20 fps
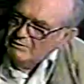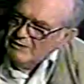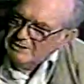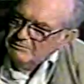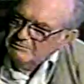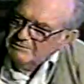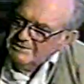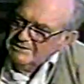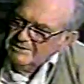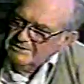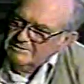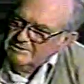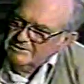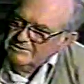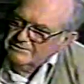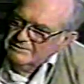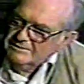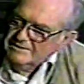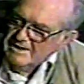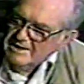able to get
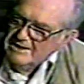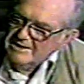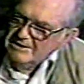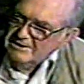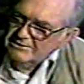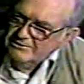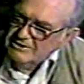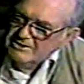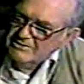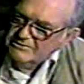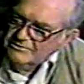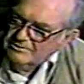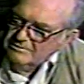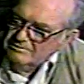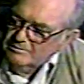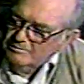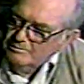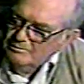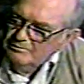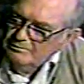this county industrial
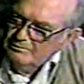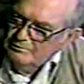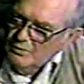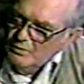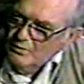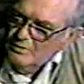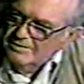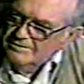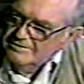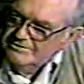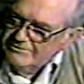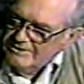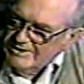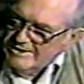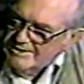board set